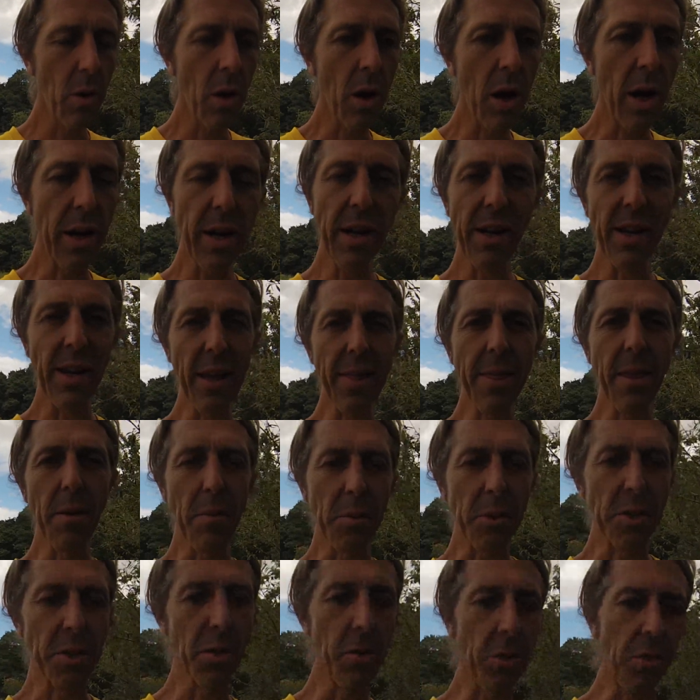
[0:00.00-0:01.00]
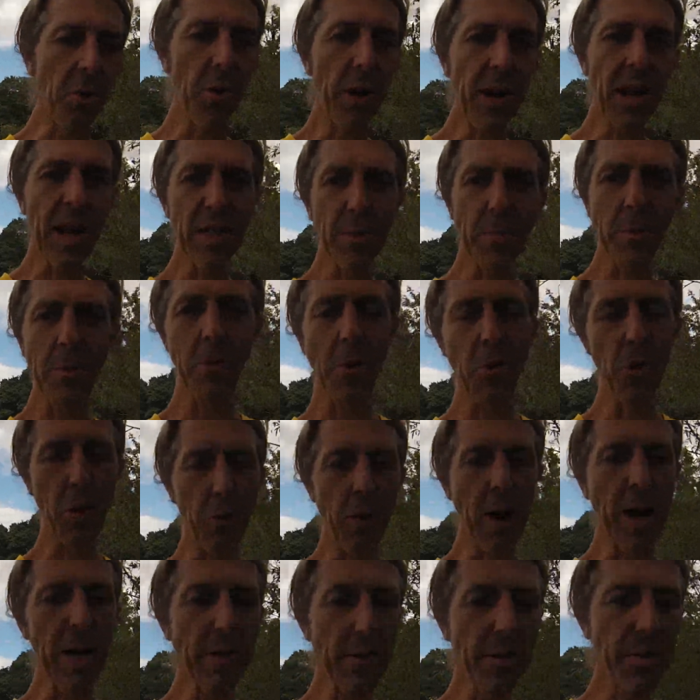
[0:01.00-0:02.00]
I didn't get them until three days before the
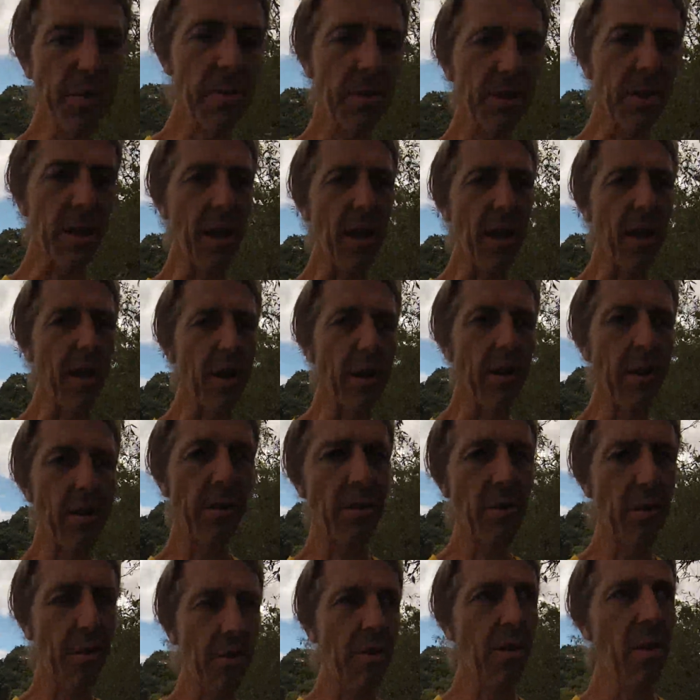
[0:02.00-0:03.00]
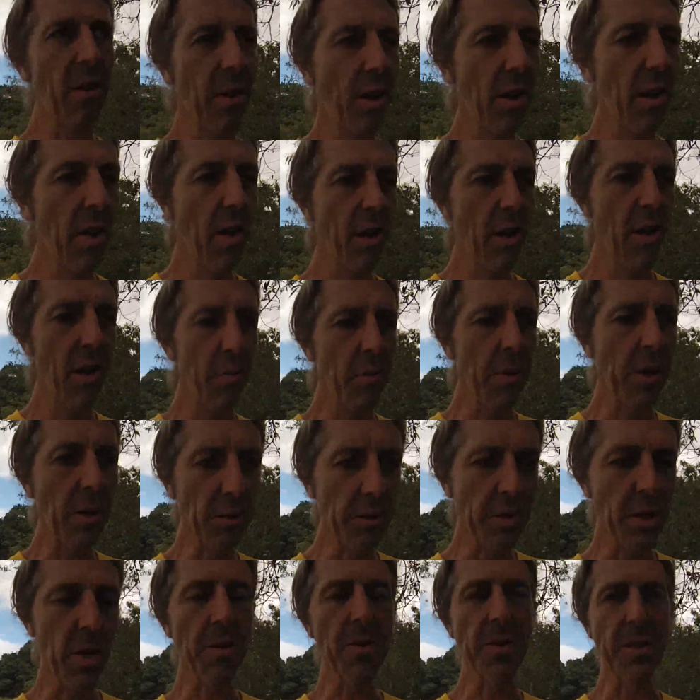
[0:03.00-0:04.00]
race, and
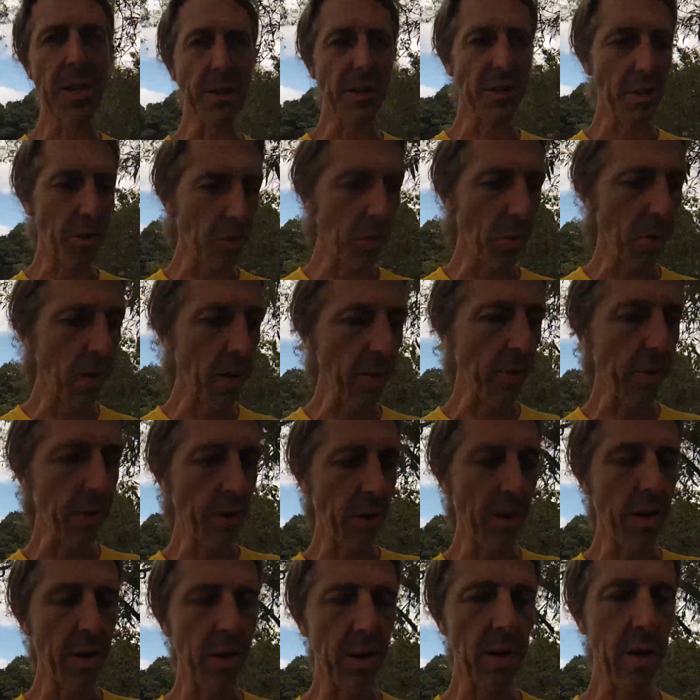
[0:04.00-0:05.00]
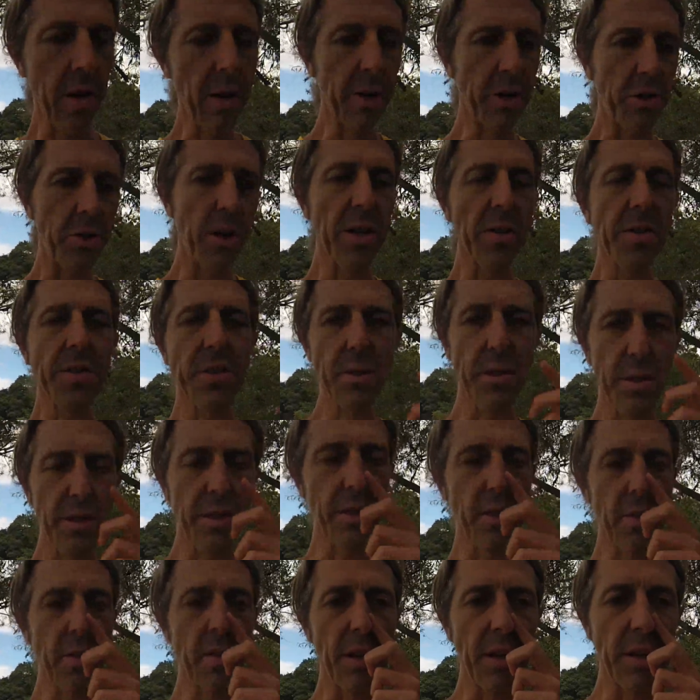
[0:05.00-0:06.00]
because they were sent to another uh, an address
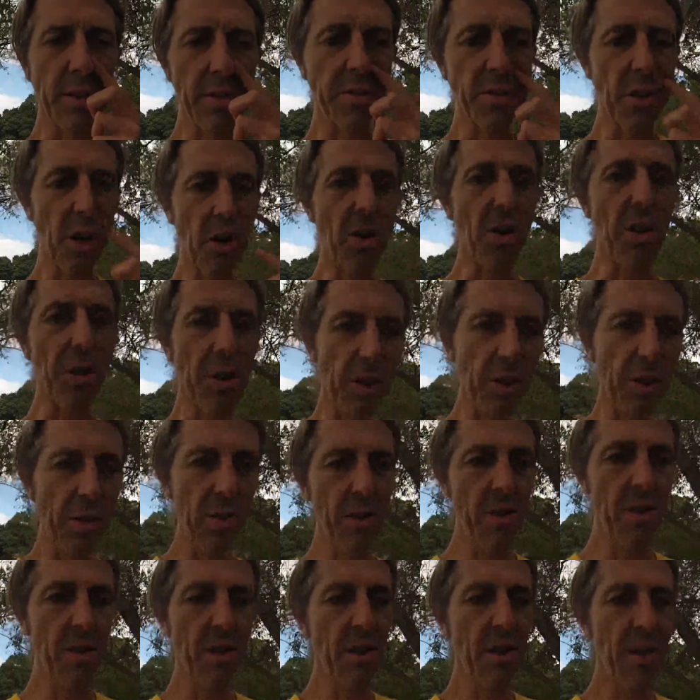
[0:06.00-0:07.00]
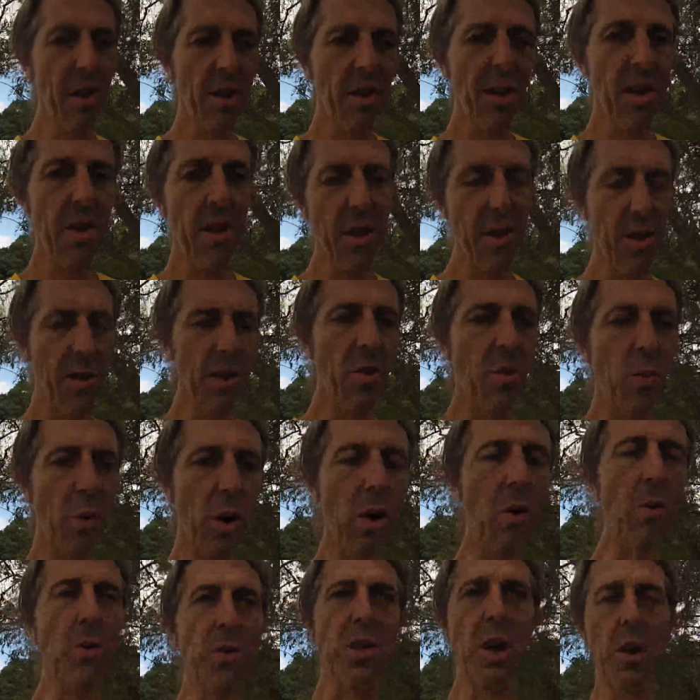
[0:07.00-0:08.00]
in in Scotland,
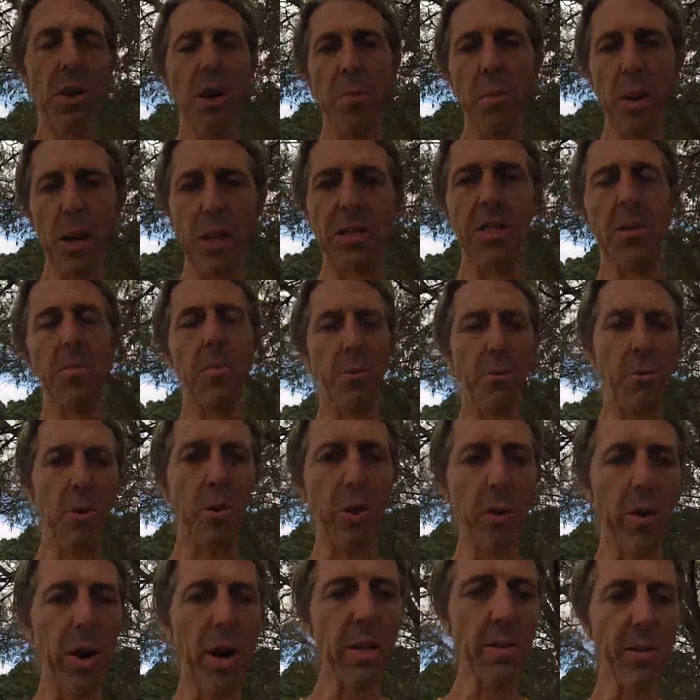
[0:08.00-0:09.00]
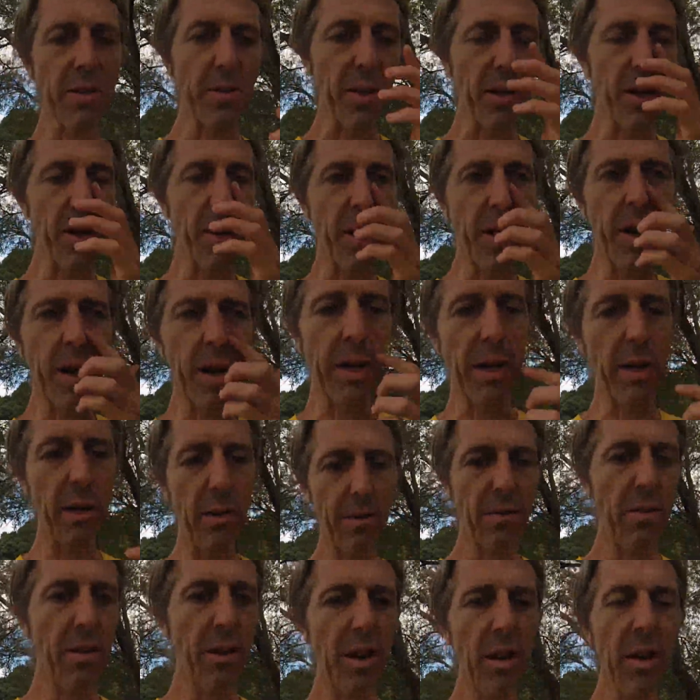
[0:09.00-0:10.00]
where I was going to be just before the race, and I, I
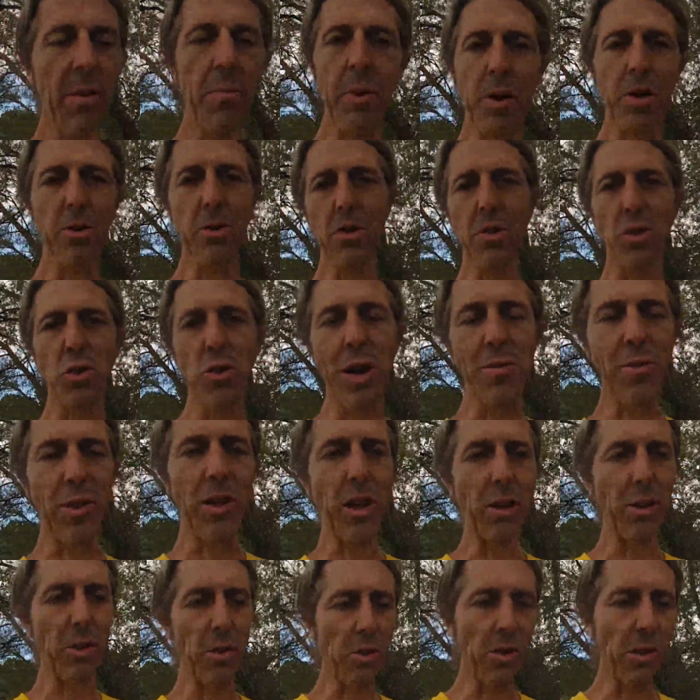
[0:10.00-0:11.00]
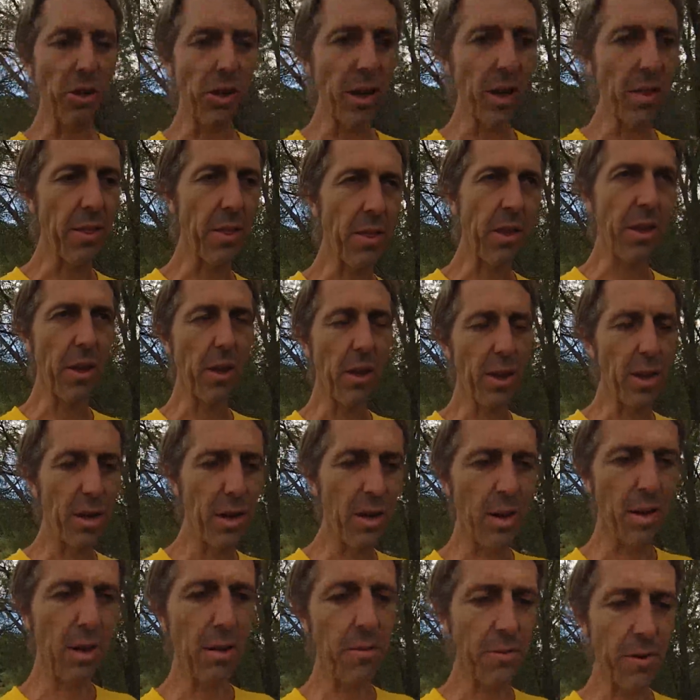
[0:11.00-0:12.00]
because I was traveling, I couldn't get the
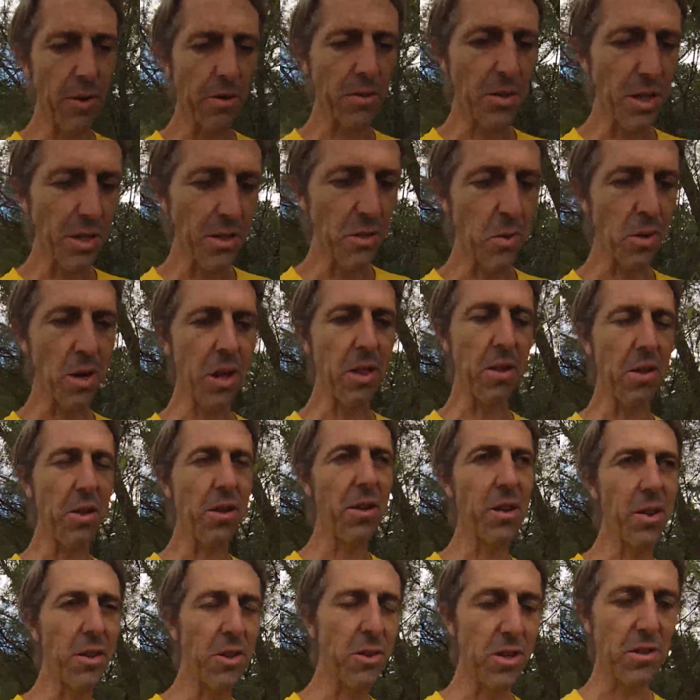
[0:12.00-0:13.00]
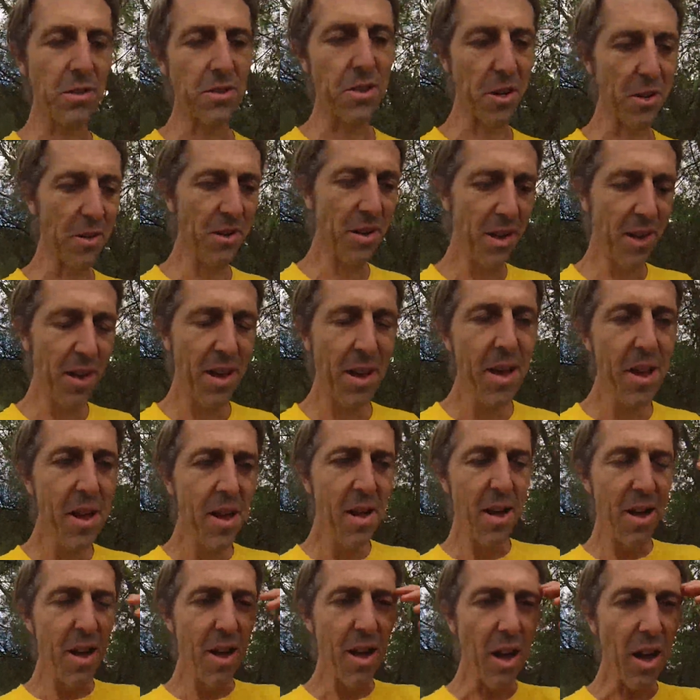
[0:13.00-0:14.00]
uh, info sent to another address. So
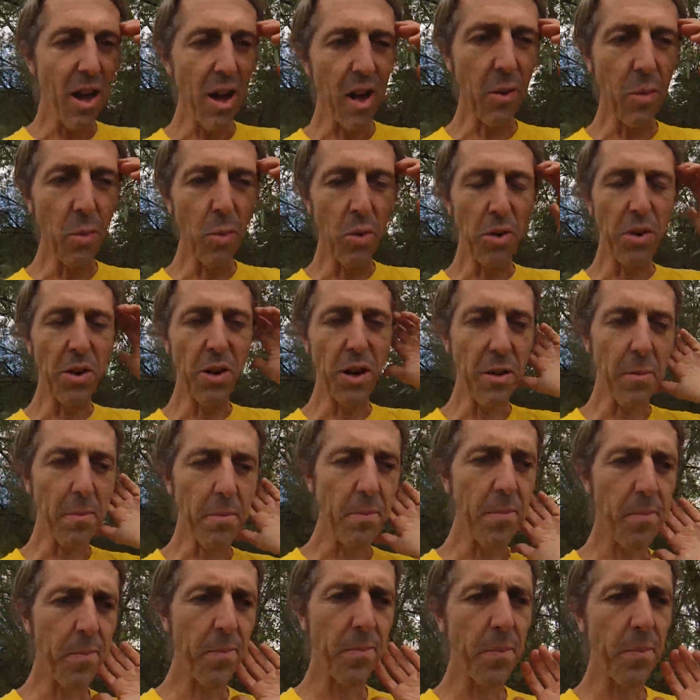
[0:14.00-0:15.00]
I would, um,